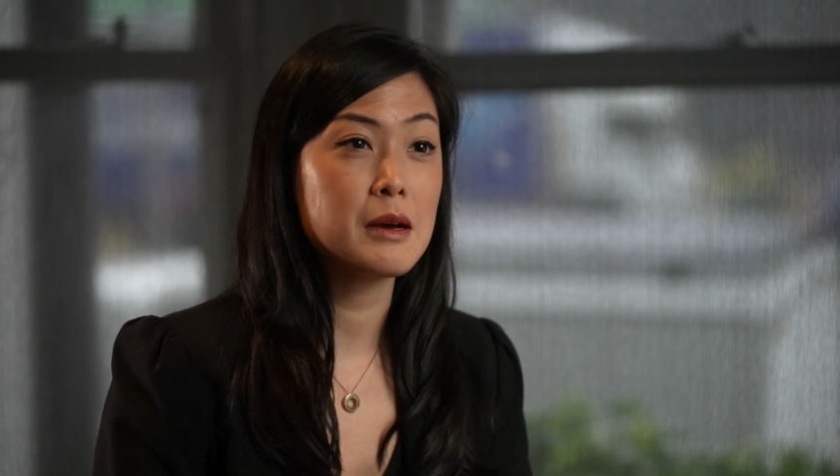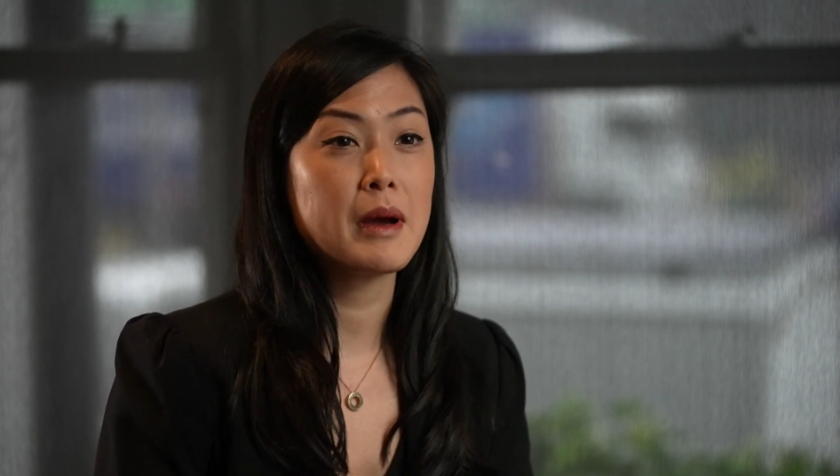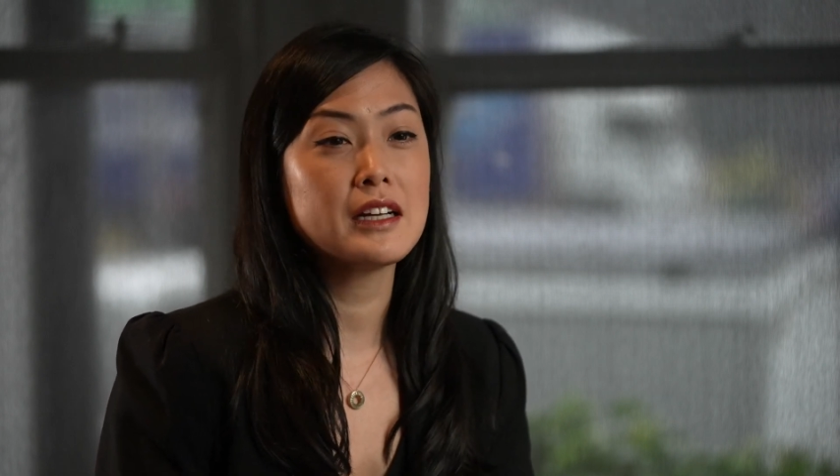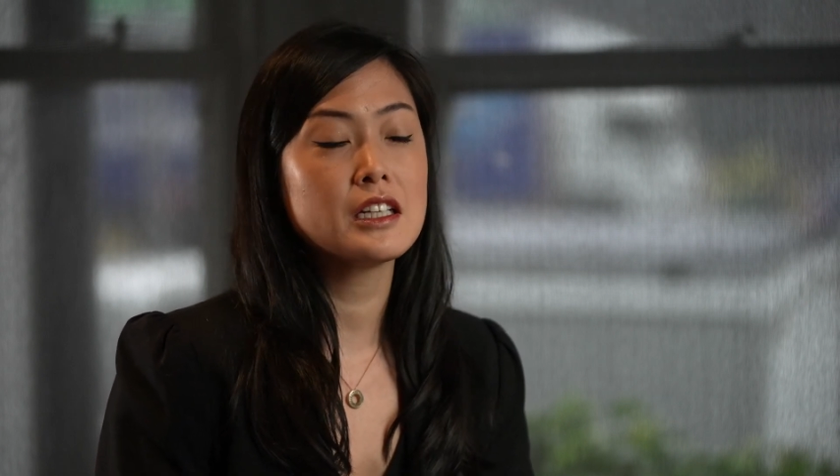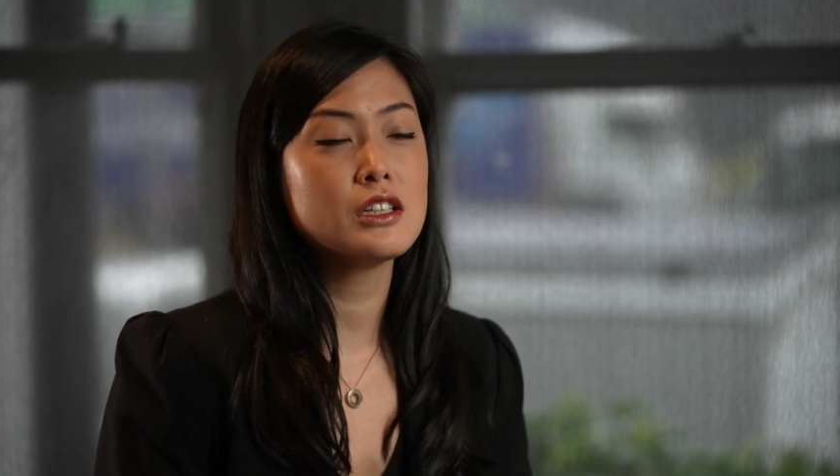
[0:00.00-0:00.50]
I
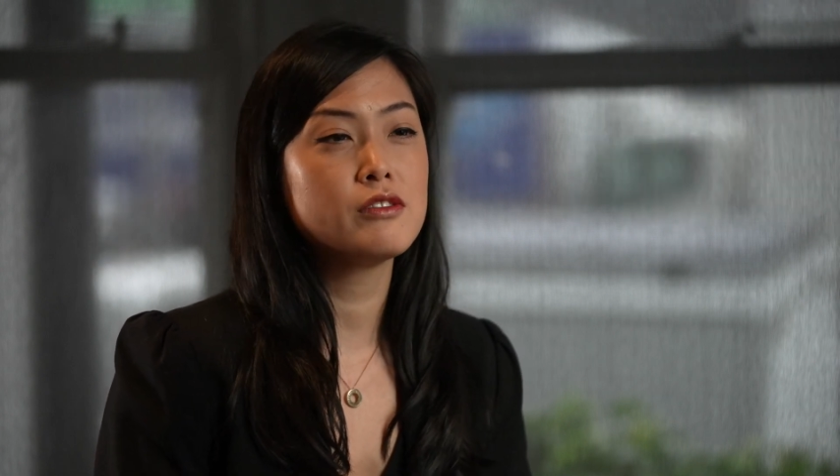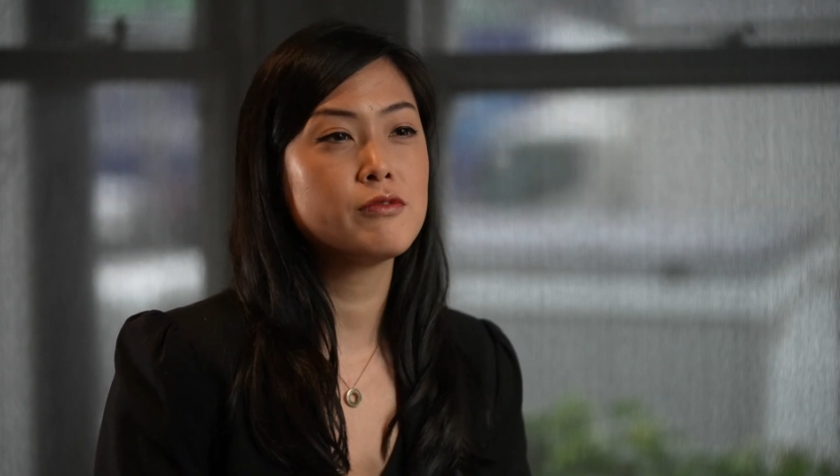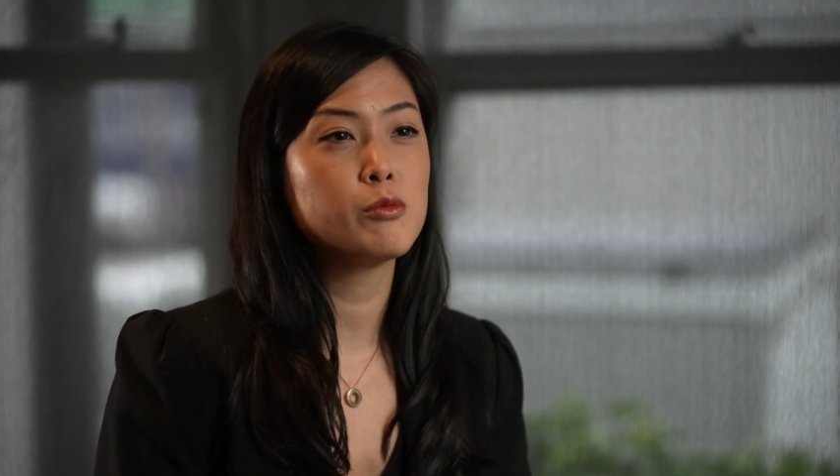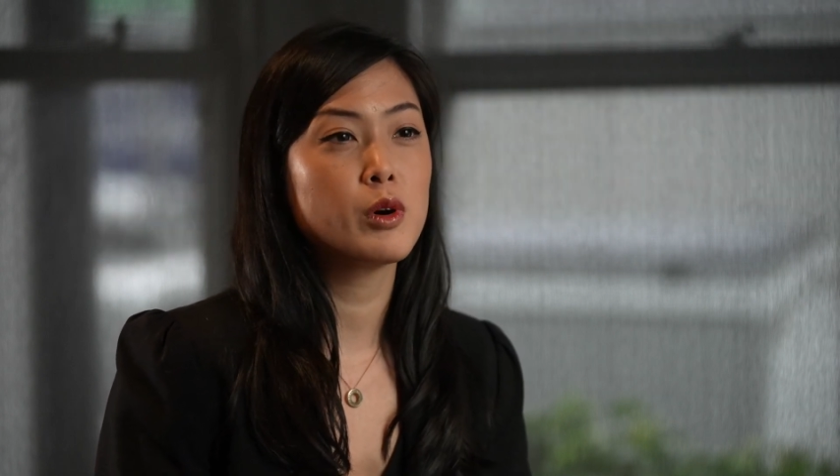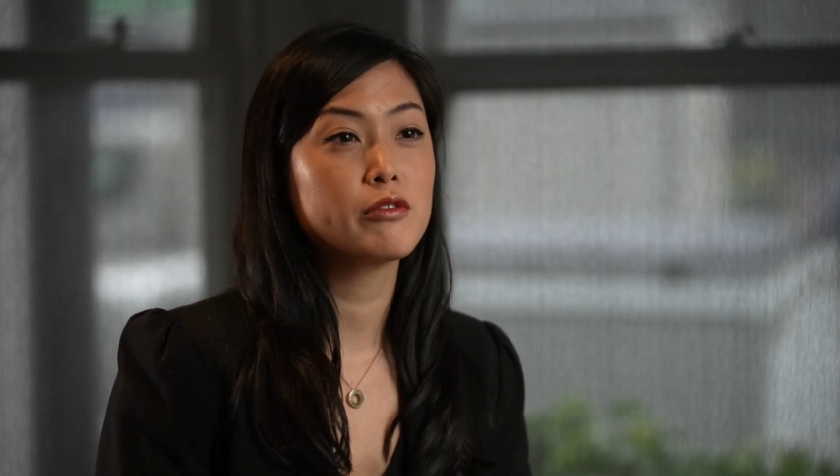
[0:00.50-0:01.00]
back then
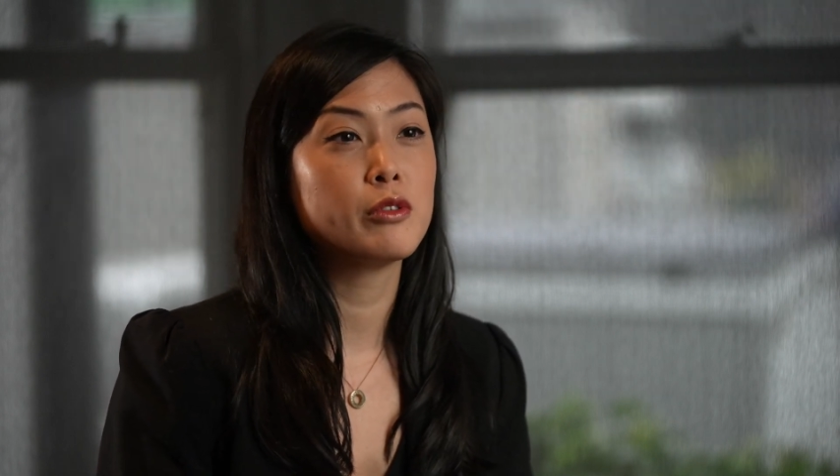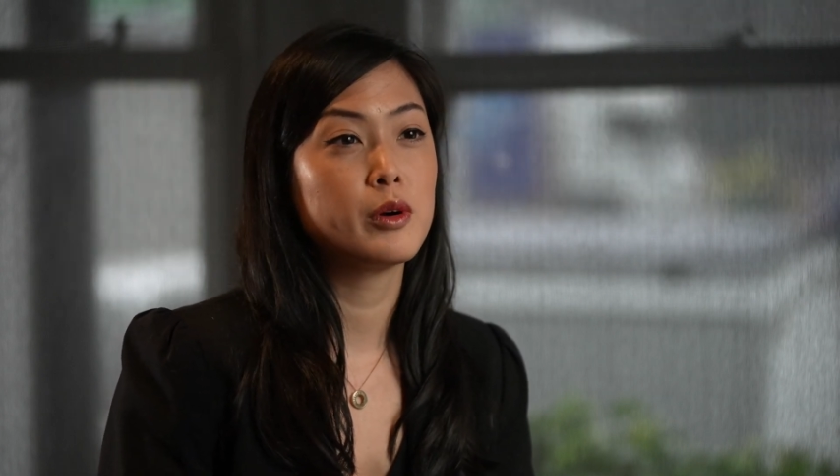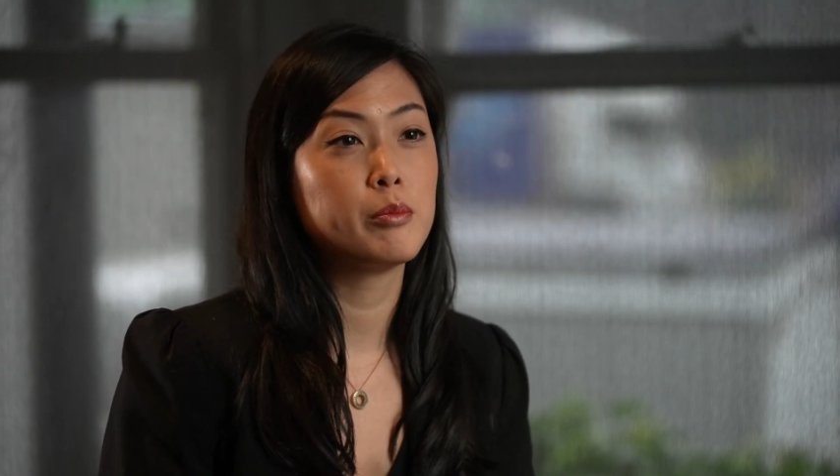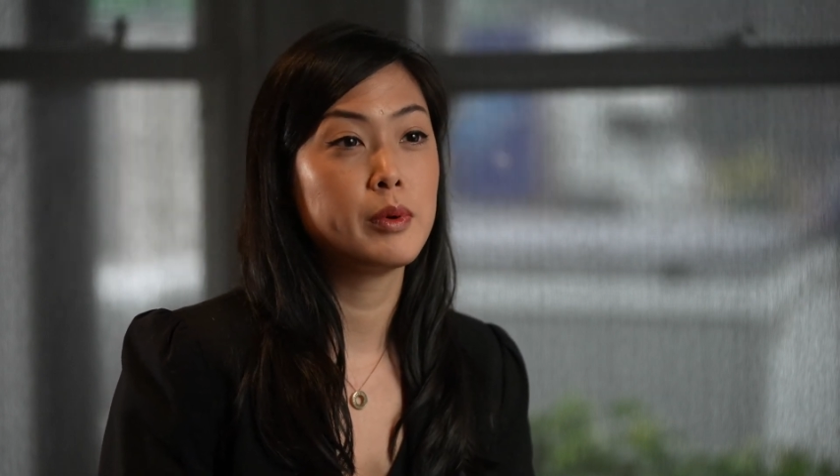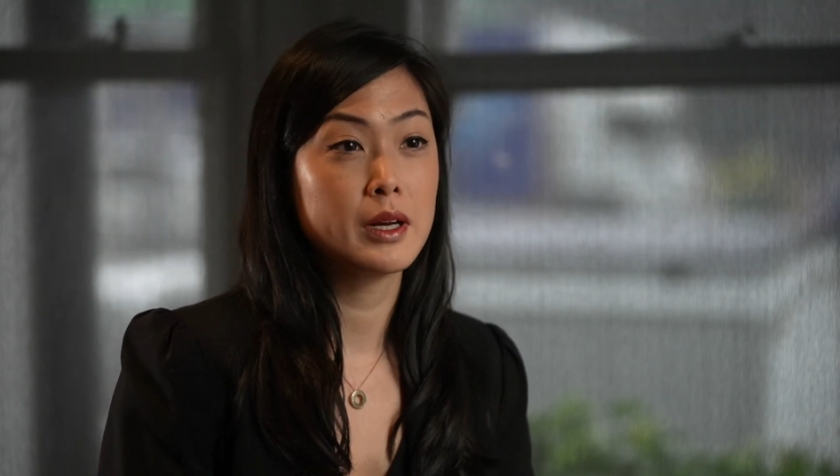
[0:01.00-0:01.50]
worked
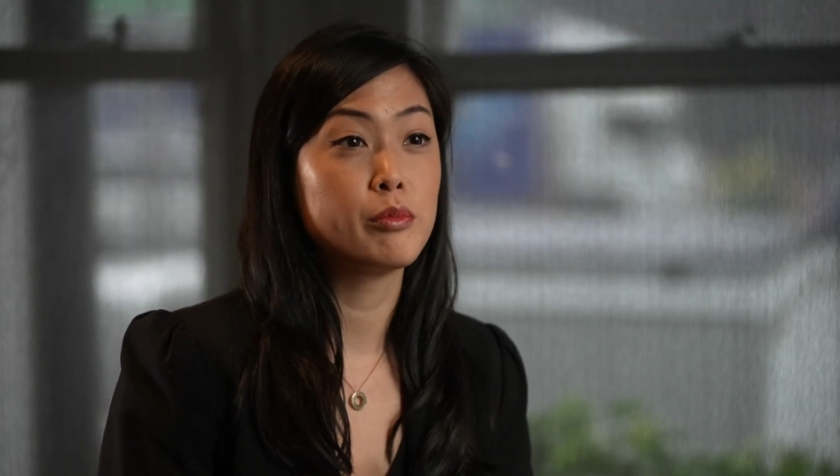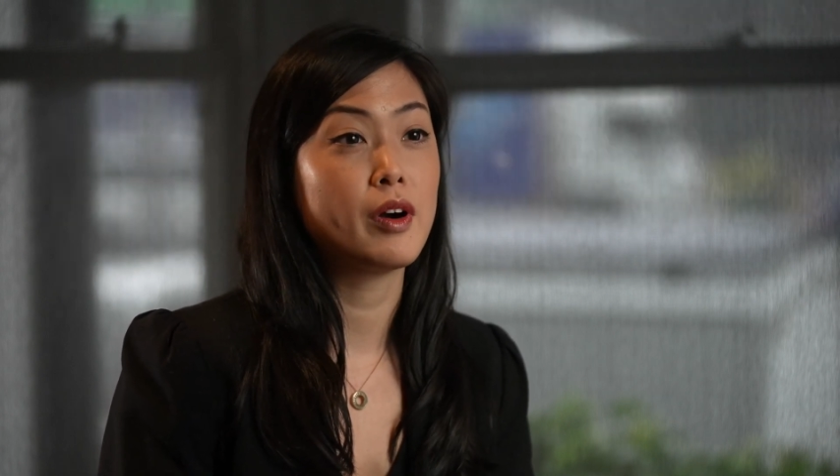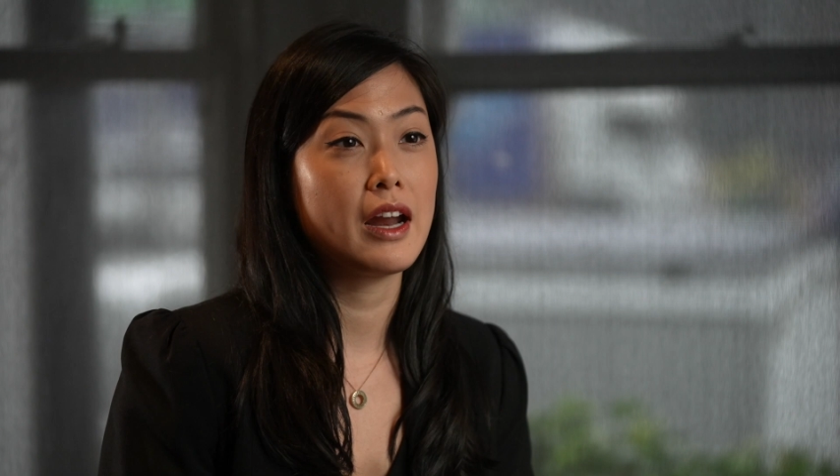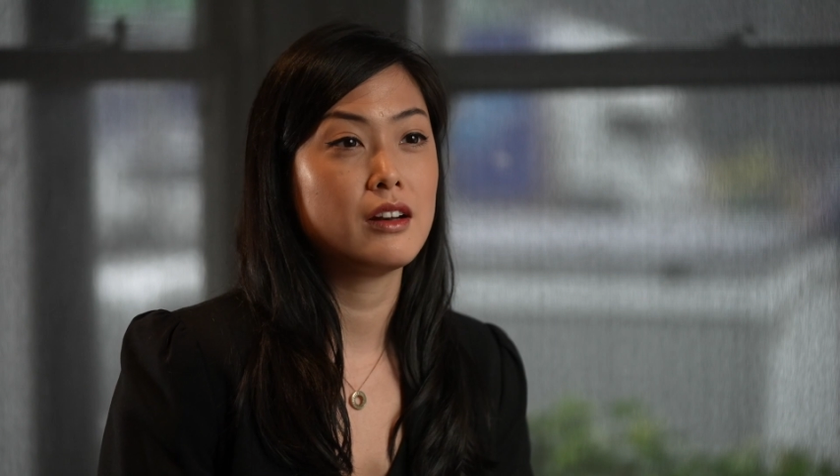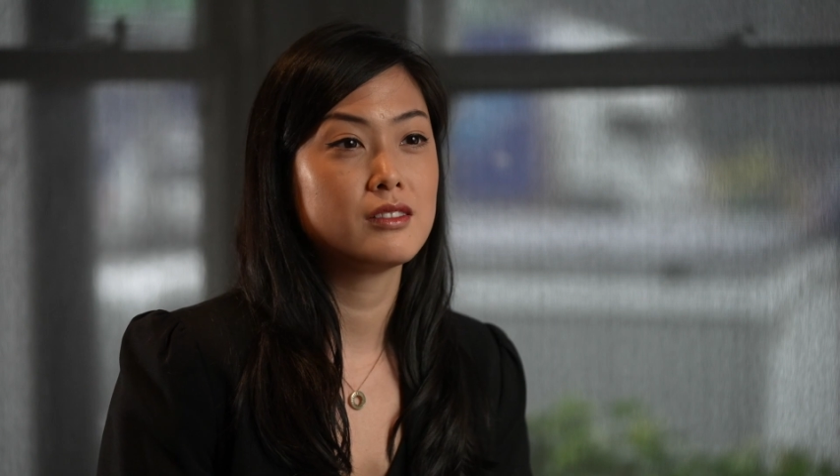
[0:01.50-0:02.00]
for a big
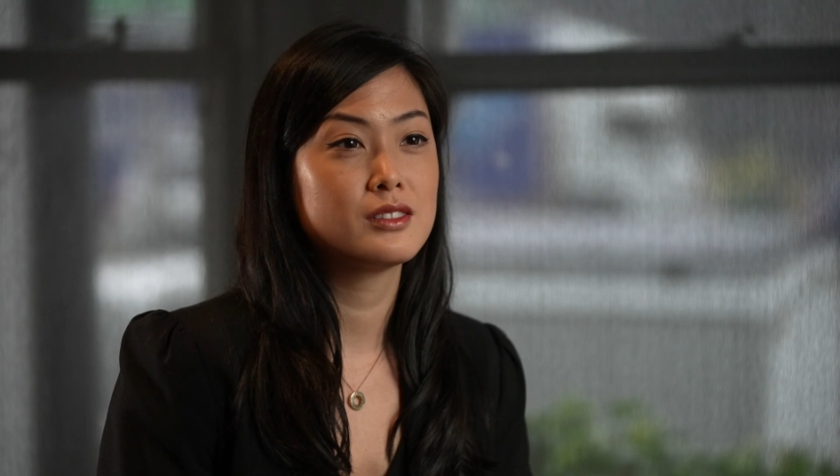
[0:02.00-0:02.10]
brand,